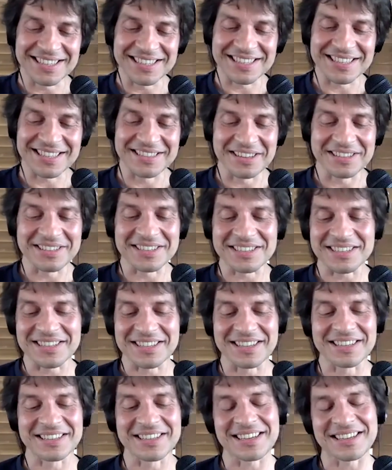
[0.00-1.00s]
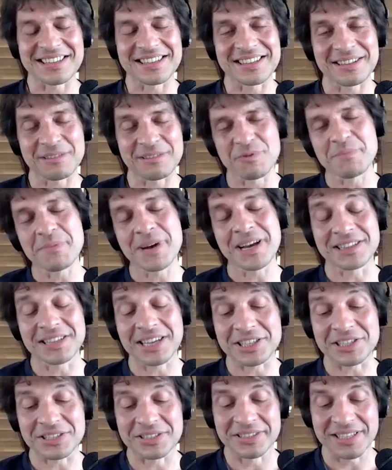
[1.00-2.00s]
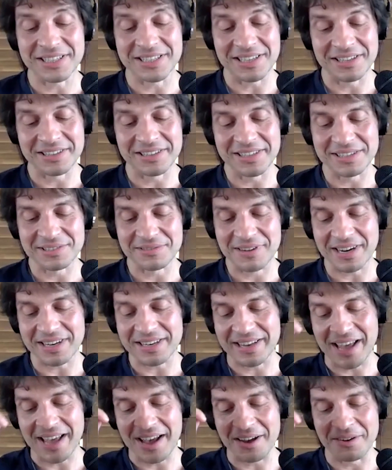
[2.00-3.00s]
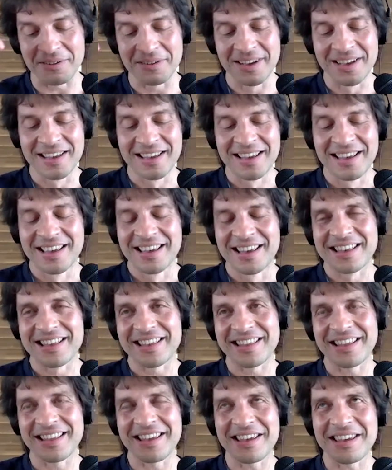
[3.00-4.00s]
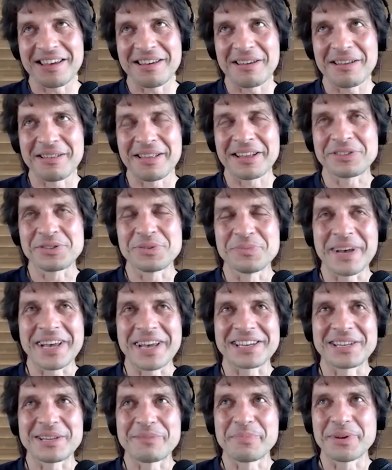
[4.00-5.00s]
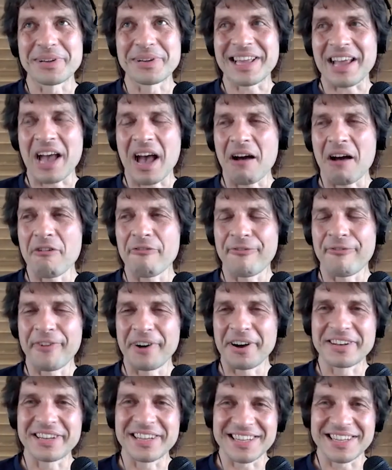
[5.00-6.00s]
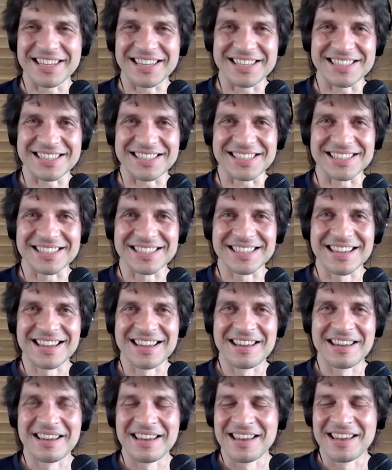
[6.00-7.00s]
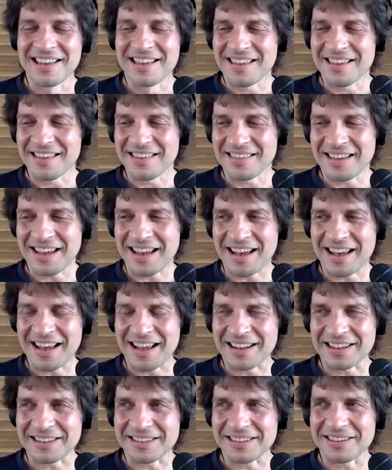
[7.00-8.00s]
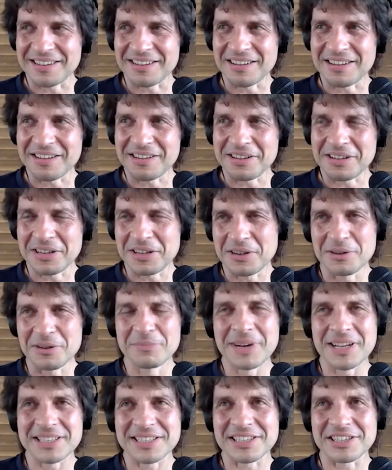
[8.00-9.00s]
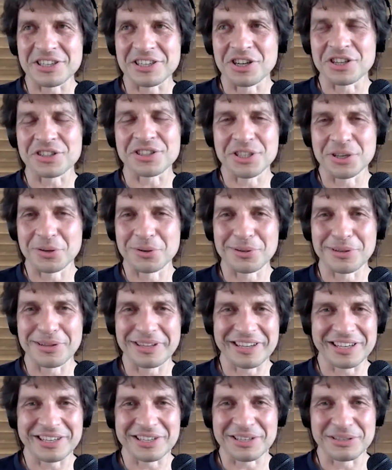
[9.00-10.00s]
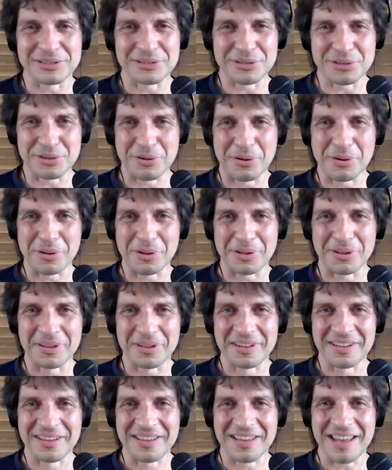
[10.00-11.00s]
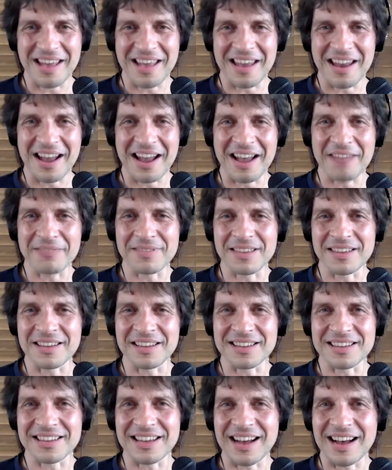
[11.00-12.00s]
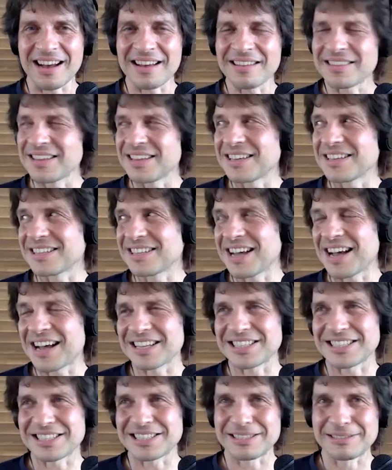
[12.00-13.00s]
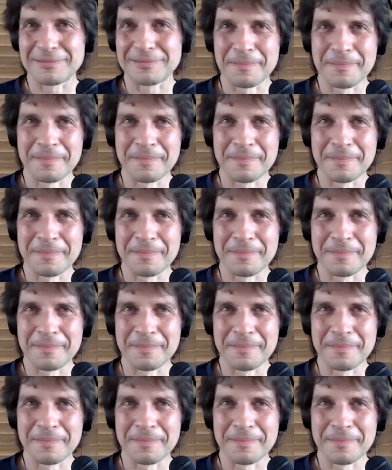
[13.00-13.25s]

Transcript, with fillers: another thing that we might touch on this right now, that you made in the book, how fun it is that humans are not totally in control. And I think that's